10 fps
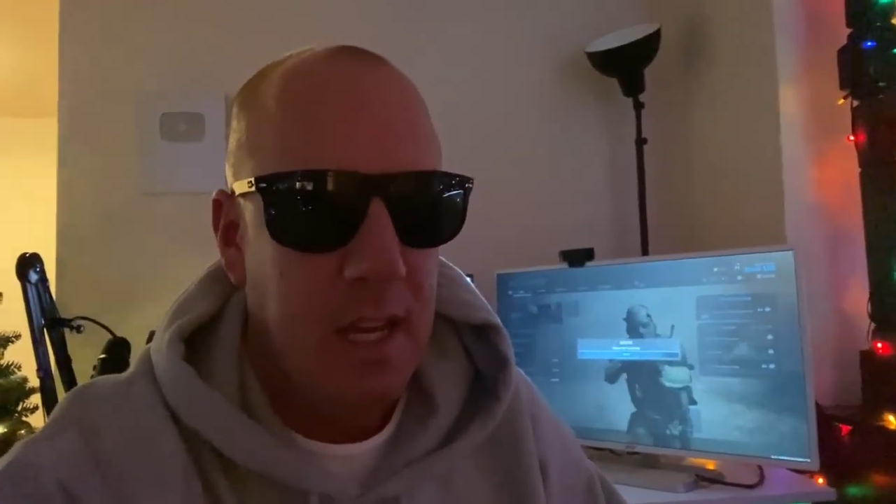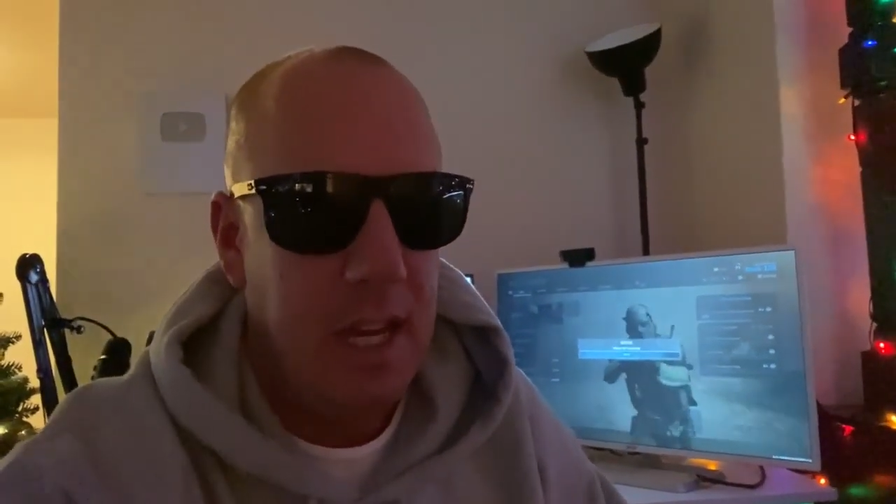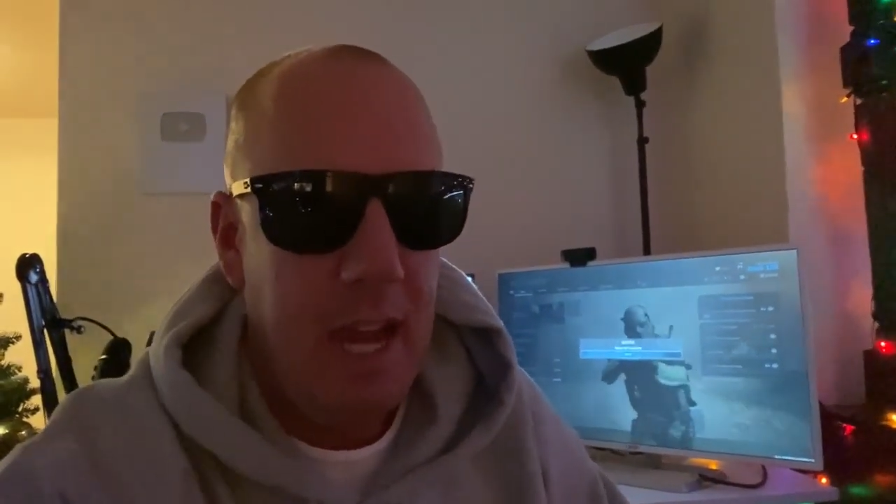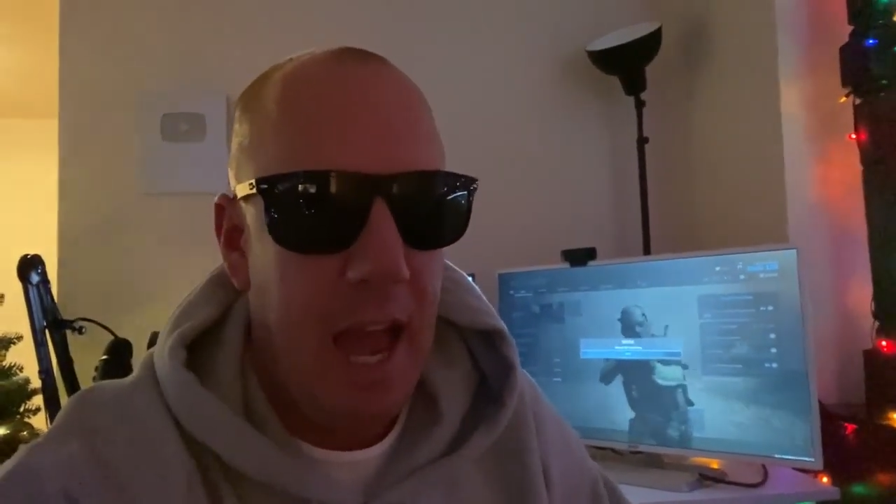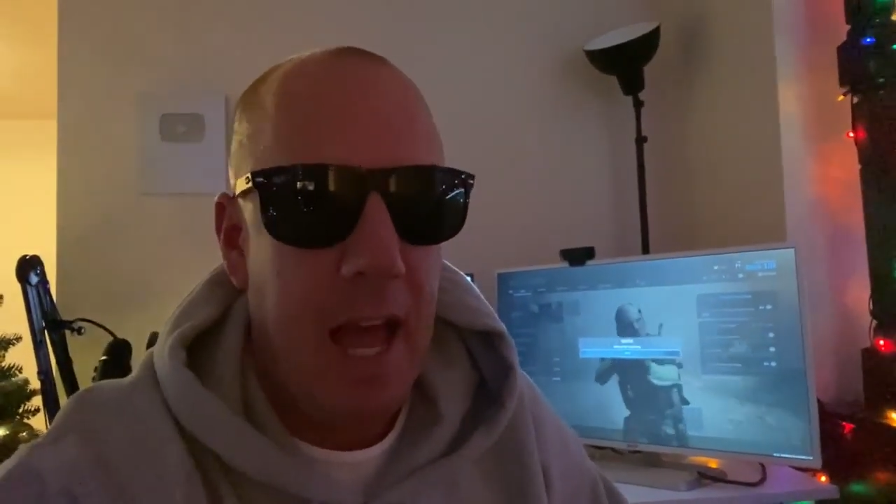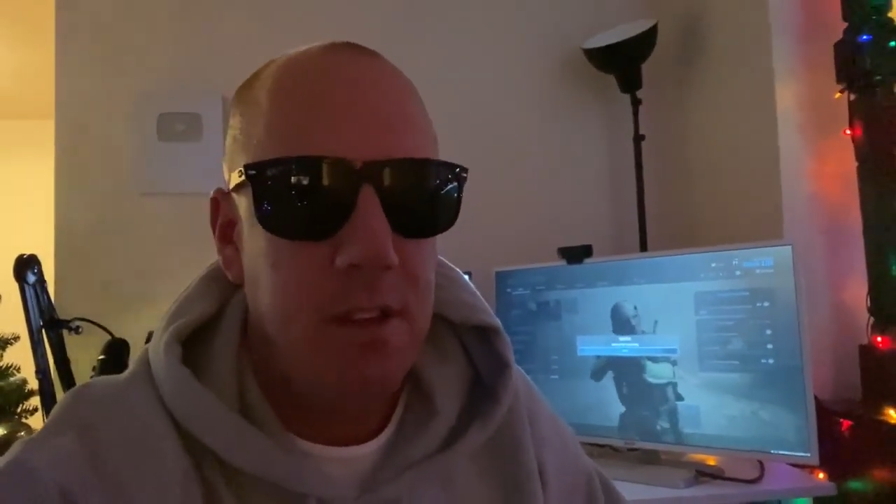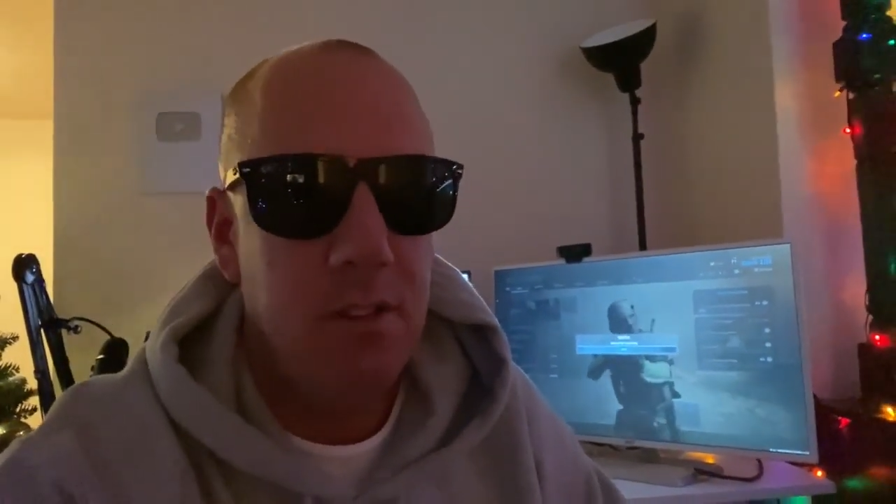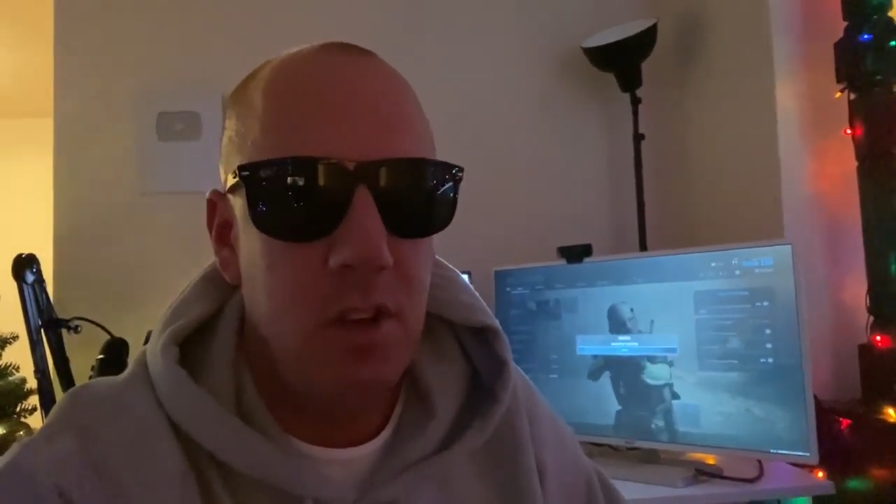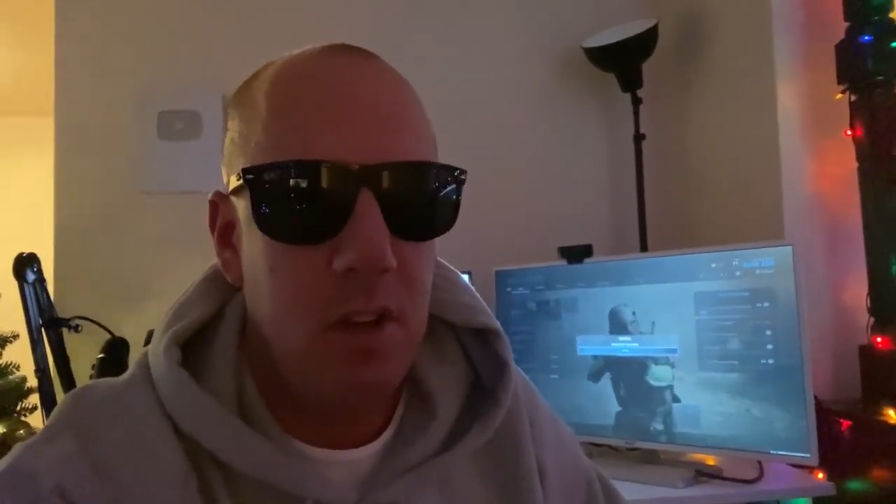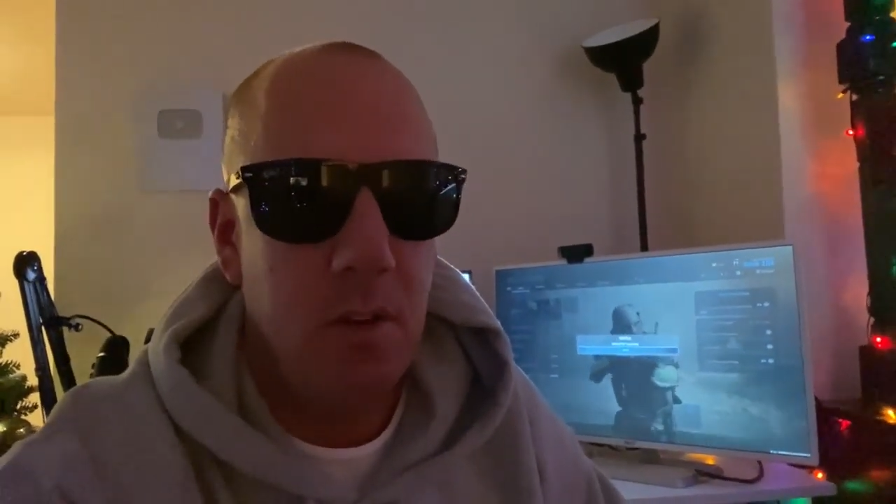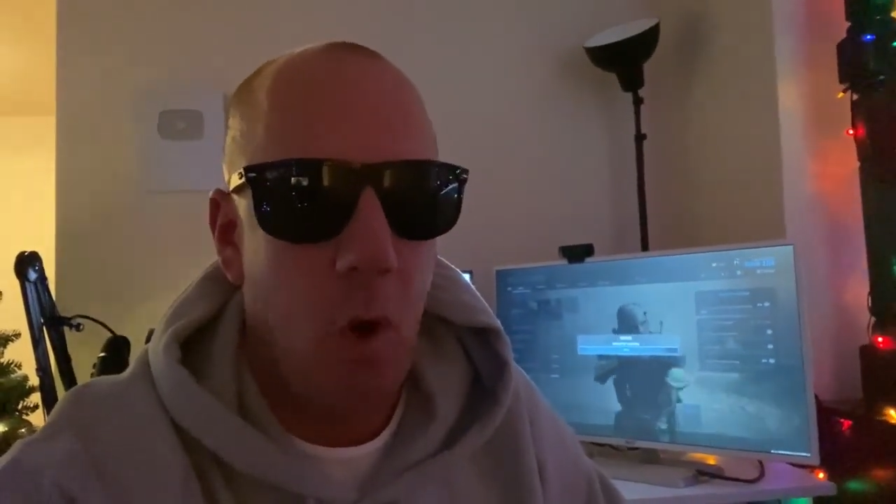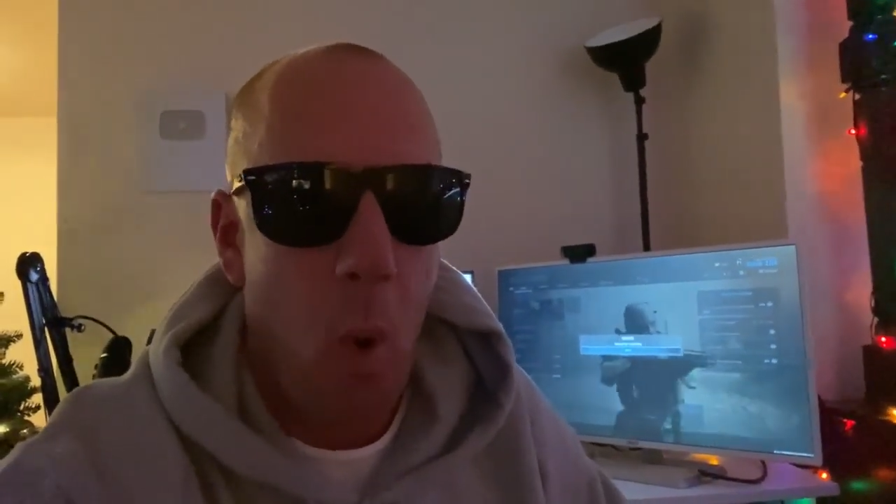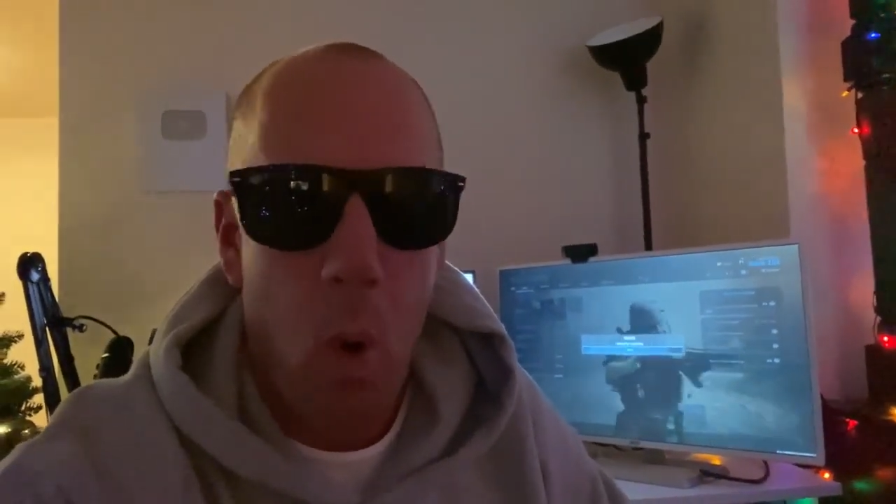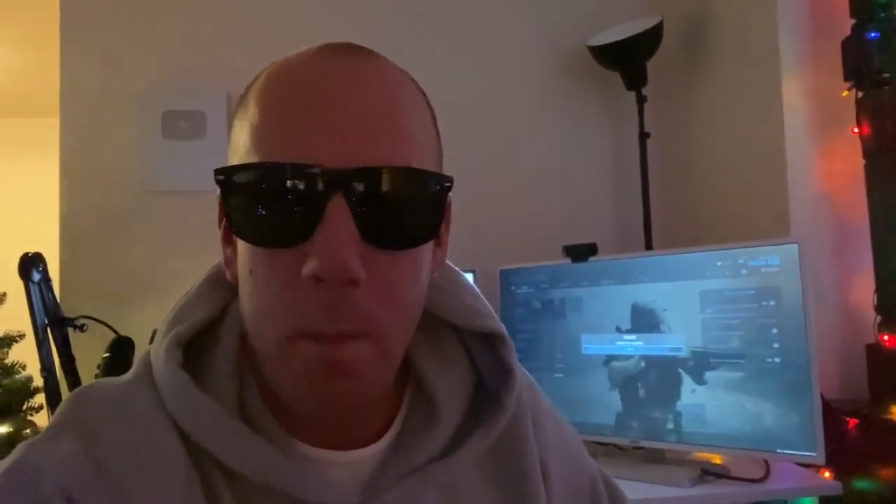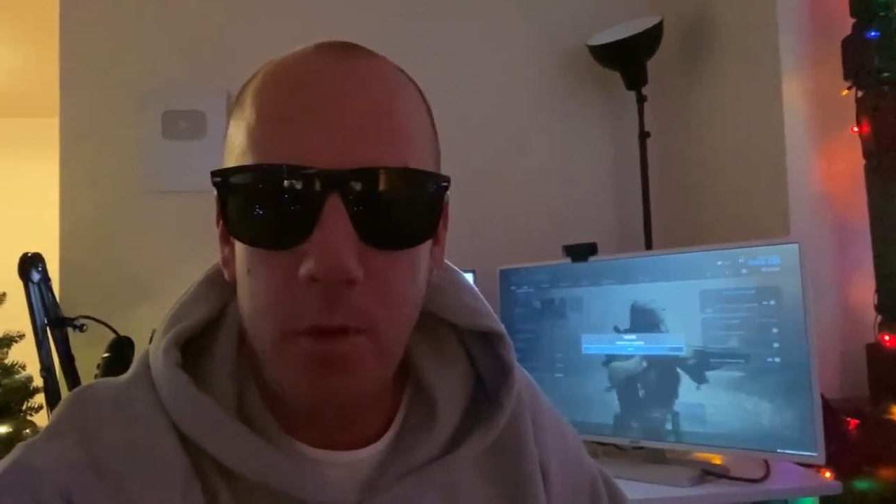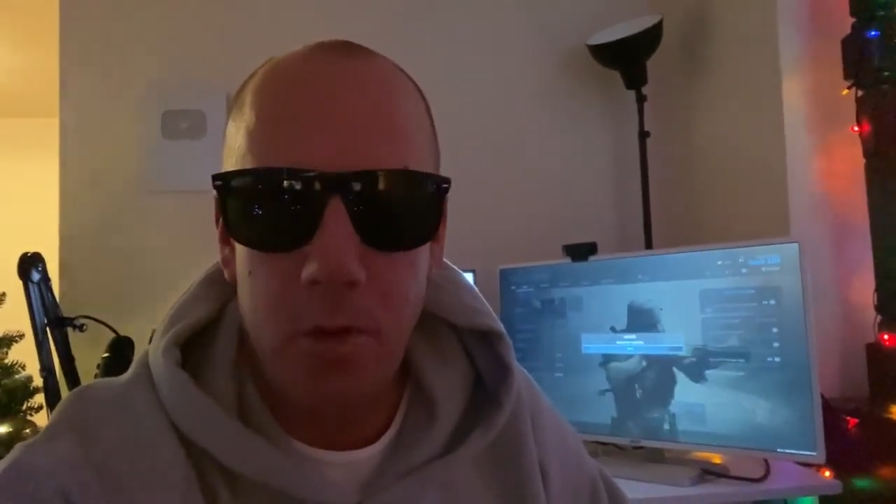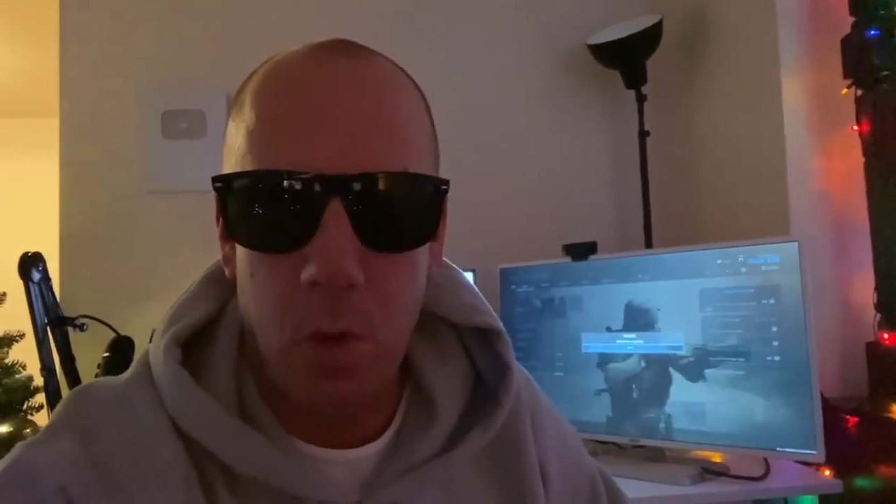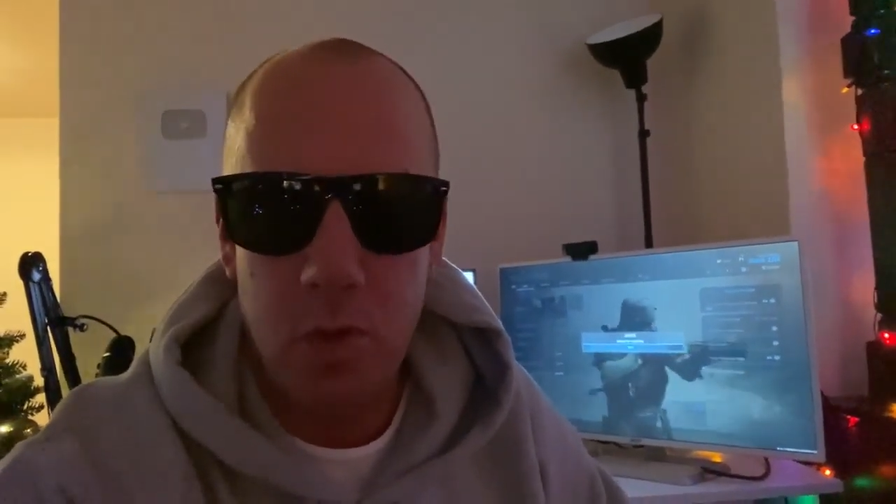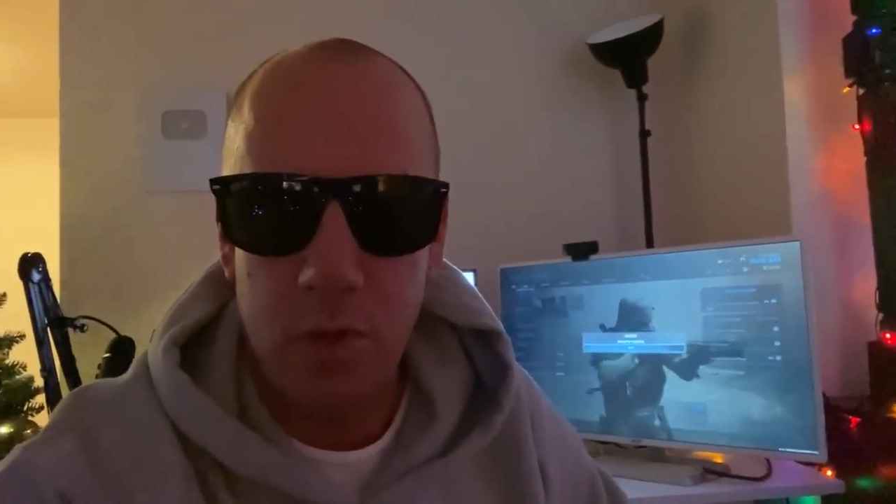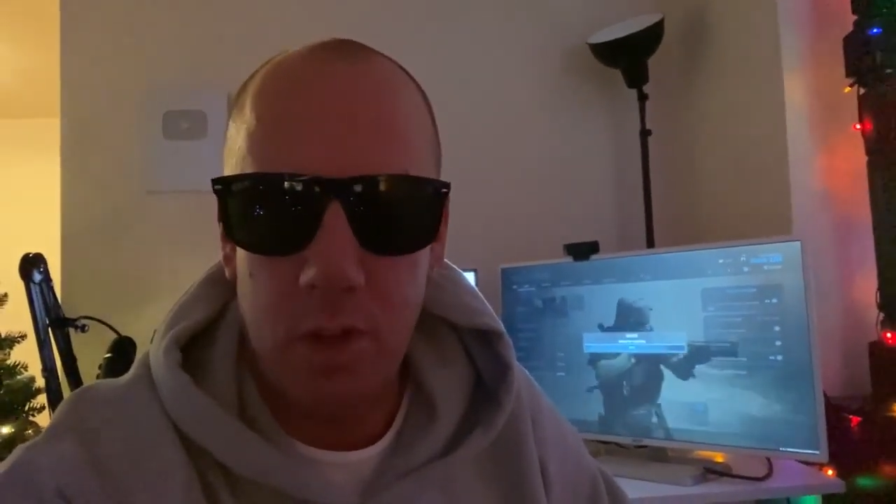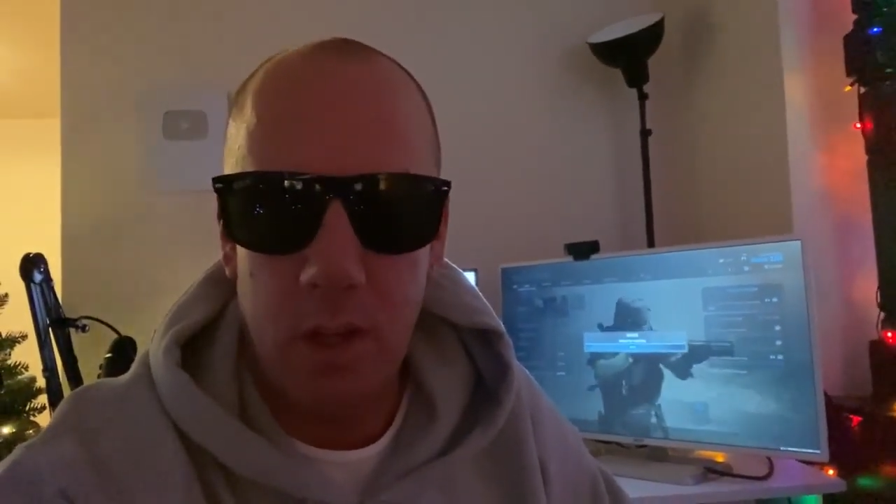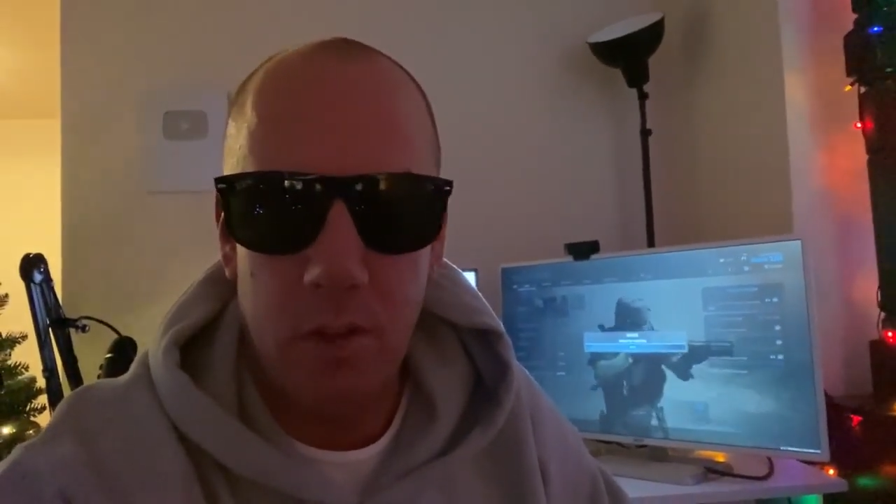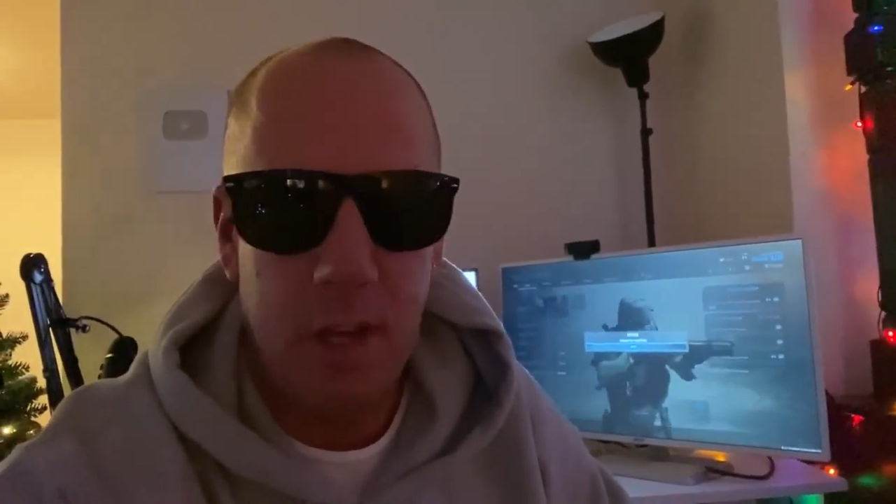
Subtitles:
he has horrible social skills.